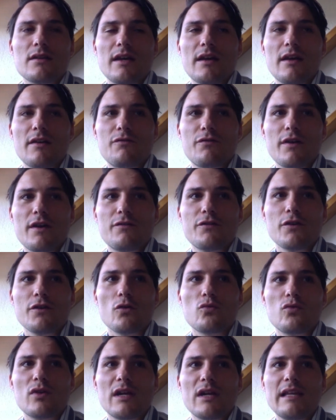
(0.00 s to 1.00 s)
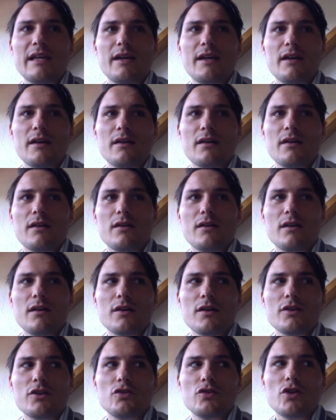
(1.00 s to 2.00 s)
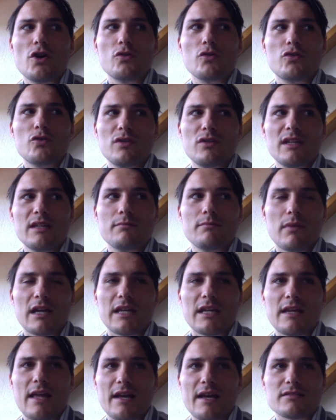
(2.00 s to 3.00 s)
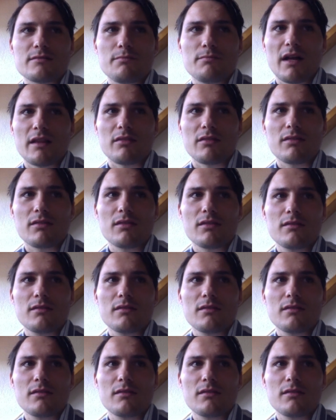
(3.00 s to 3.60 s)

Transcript: if you're really, you need money next month.